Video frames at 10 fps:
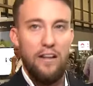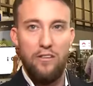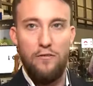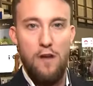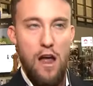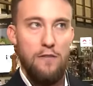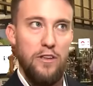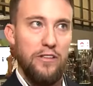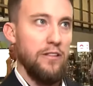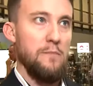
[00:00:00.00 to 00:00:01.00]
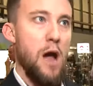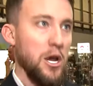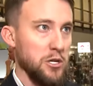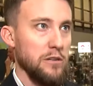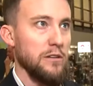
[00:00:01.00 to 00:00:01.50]
to 5. This is a
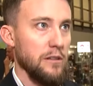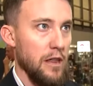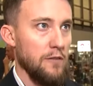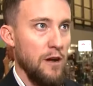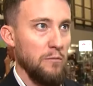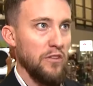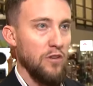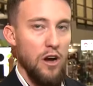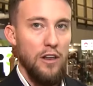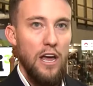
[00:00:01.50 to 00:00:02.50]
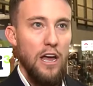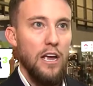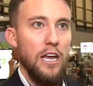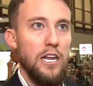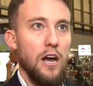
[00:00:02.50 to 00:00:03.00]
passion that the family's got.
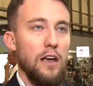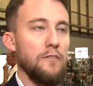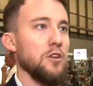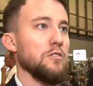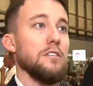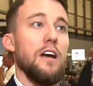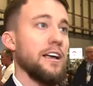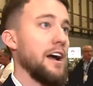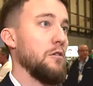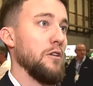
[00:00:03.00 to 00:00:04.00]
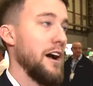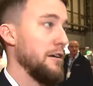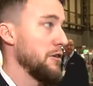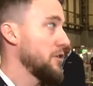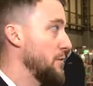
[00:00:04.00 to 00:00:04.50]
If you, like
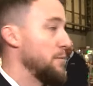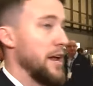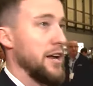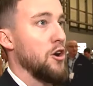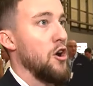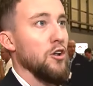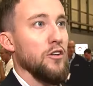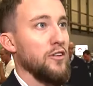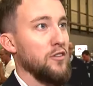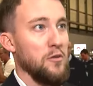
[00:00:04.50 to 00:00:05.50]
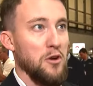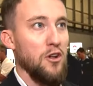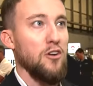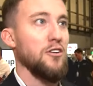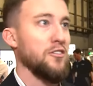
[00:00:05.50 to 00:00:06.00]
our company, call us at 2
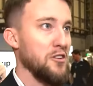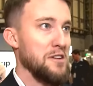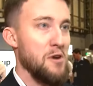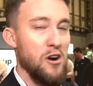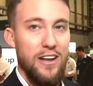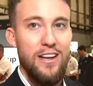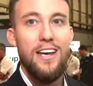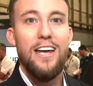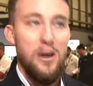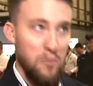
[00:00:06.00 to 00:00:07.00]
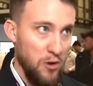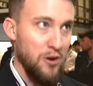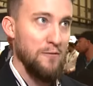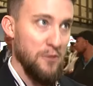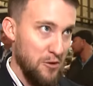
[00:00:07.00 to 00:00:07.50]
o'clock on a Sunday morning, it will
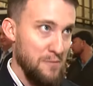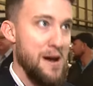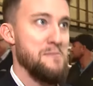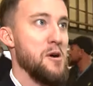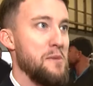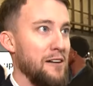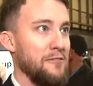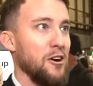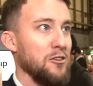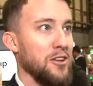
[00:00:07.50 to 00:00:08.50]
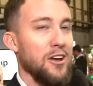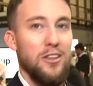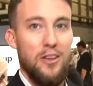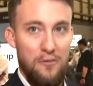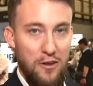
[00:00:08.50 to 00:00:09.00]
come through to my mobile phone.
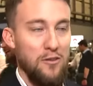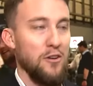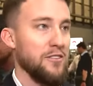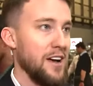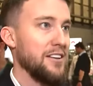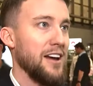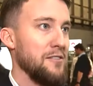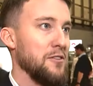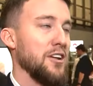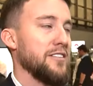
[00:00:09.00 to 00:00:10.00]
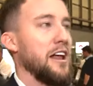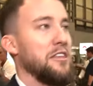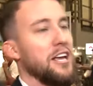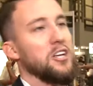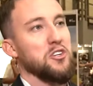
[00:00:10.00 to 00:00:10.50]
The office phones are diverted. I
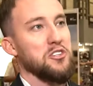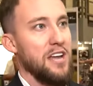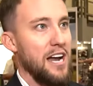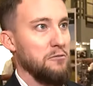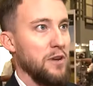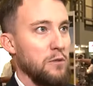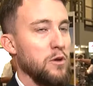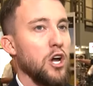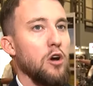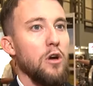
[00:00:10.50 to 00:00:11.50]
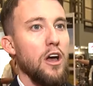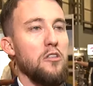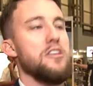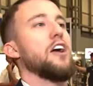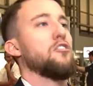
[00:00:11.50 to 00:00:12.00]
think it's just that, really. We go
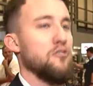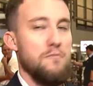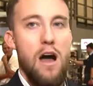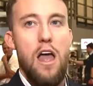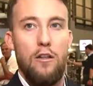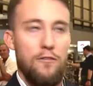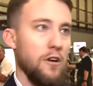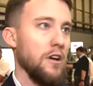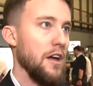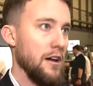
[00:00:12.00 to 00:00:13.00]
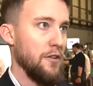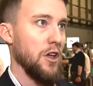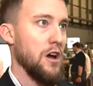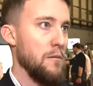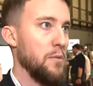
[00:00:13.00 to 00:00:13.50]
the extra mile for the
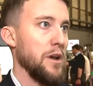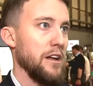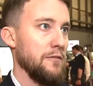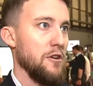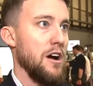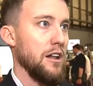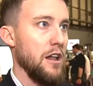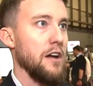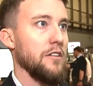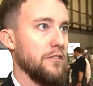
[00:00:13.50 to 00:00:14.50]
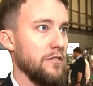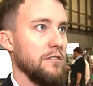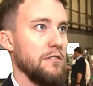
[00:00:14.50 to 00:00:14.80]
company and for our clients.